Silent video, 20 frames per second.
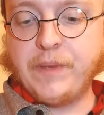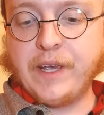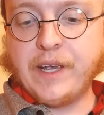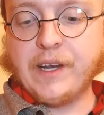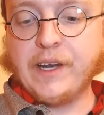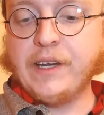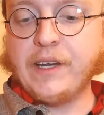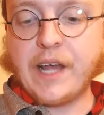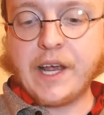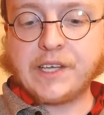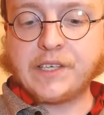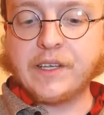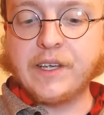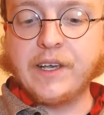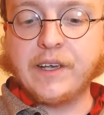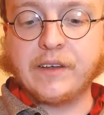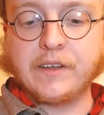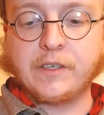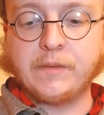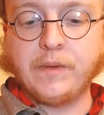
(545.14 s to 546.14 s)
being nicely
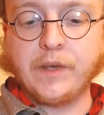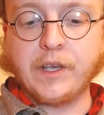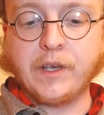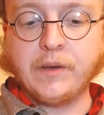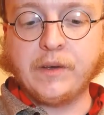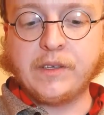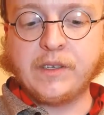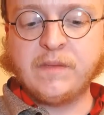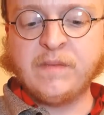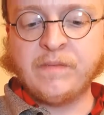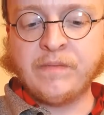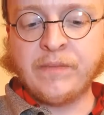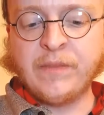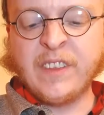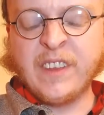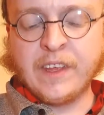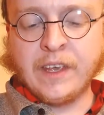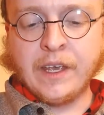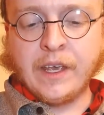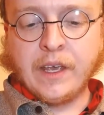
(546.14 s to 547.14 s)
inconspicuous.
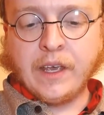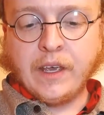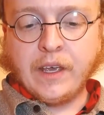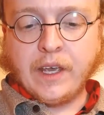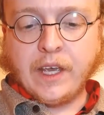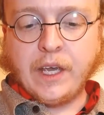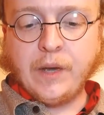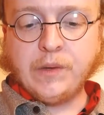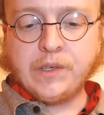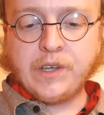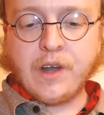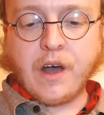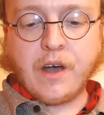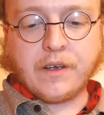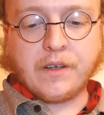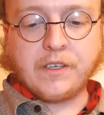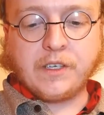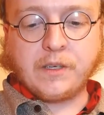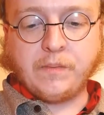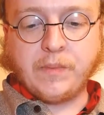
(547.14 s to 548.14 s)
He was
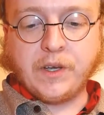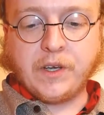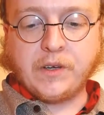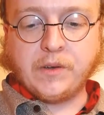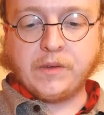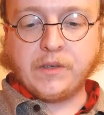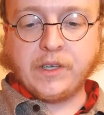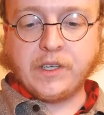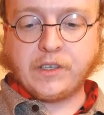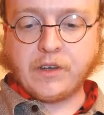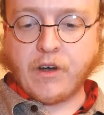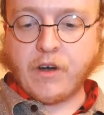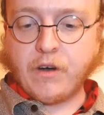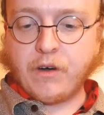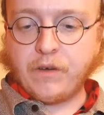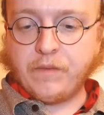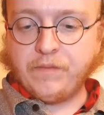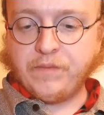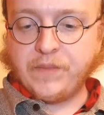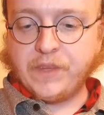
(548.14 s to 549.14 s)
not conspicuously
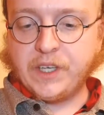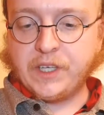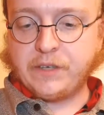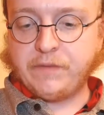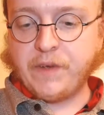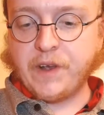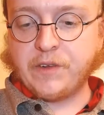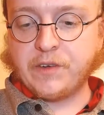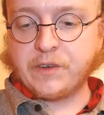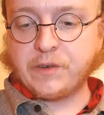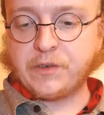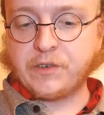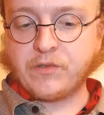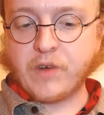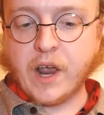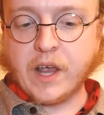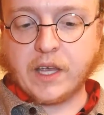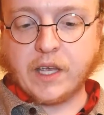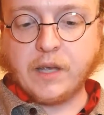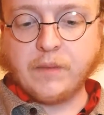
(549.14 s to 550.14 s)
tall. His features were
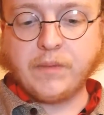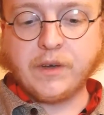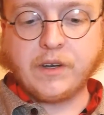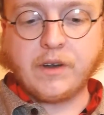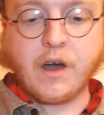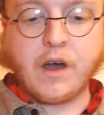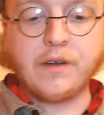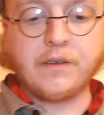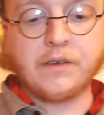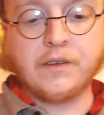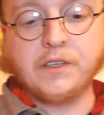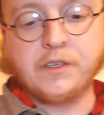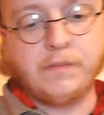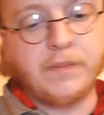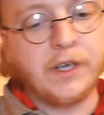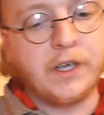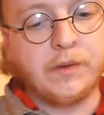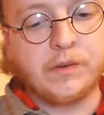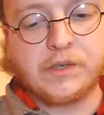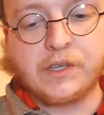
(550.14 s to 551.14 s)
striking, but not
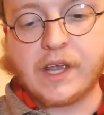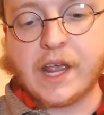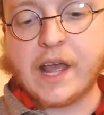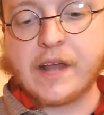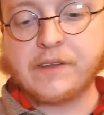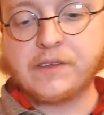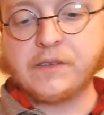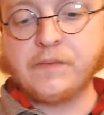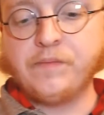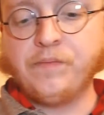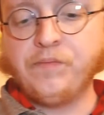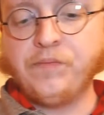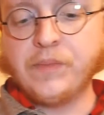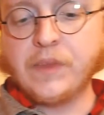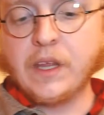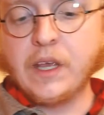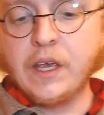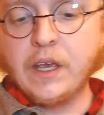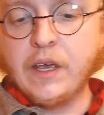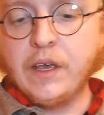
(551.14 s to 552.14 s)
conspicuously handsome.
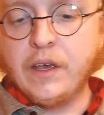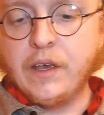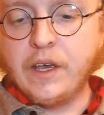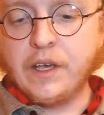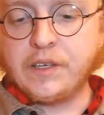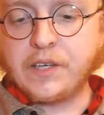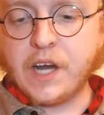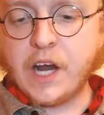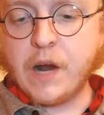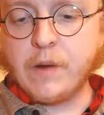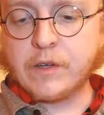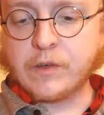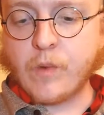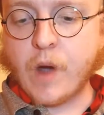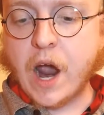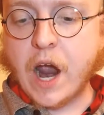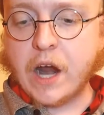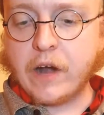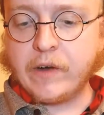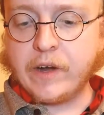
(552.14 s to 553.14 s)
His hair was
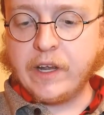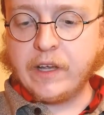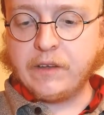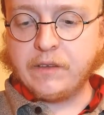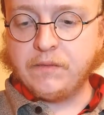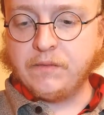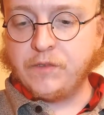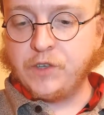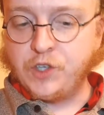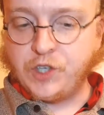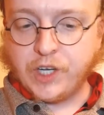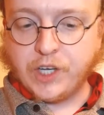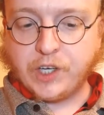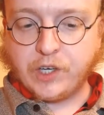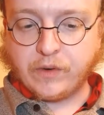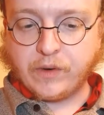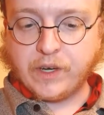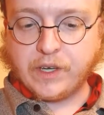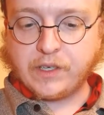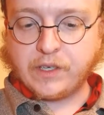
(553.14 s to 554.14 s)
wiry and
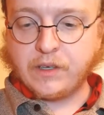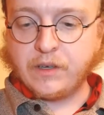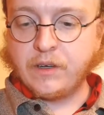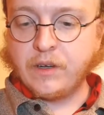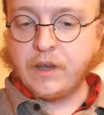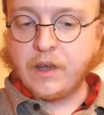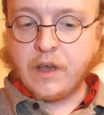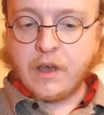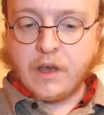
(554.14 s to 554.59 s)
gingerous and